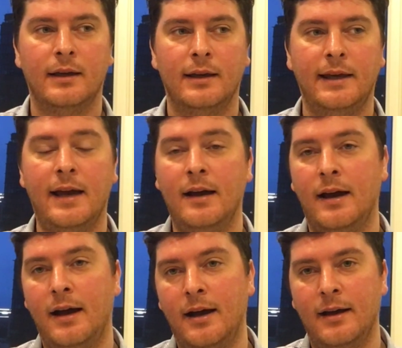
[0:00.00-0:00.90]

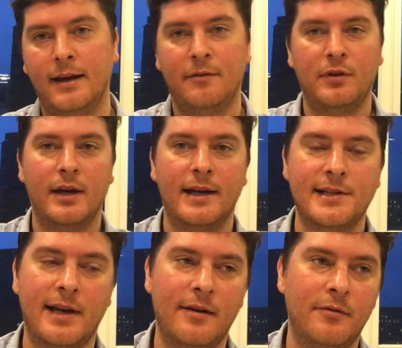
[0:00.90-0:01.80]
Yeah, if you guys
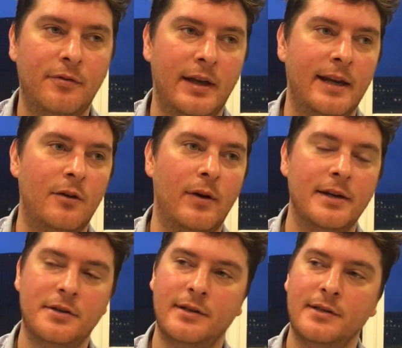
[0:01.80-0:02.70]
have any
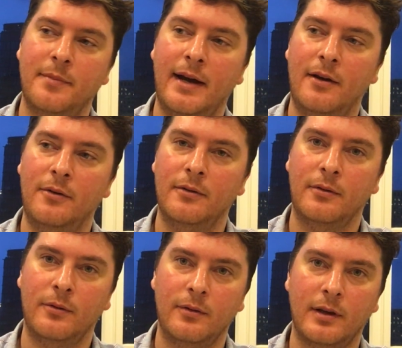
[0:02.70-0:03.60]
questions about
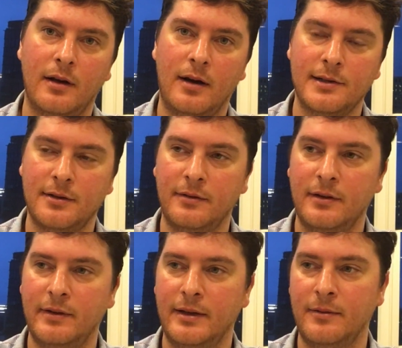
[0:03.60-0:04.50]
the cost of
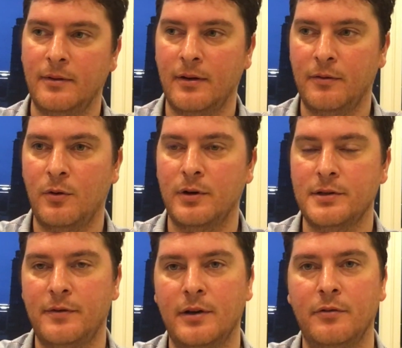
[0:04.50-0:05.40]
living, of course,
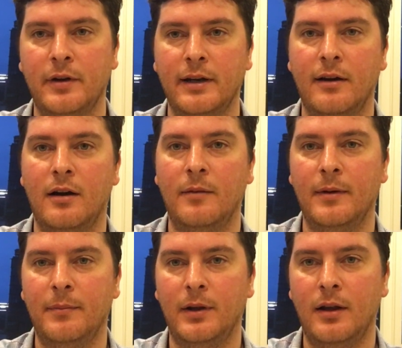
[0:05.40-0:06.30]
feel free to
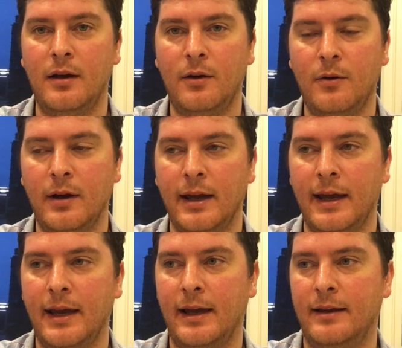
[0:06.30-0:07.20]
comment below.
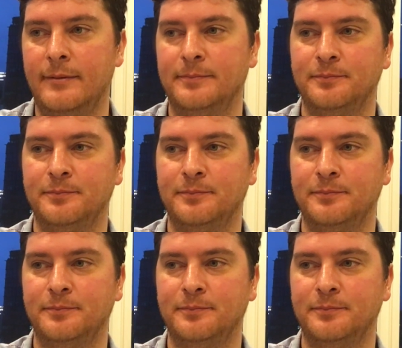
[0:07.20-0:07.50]
And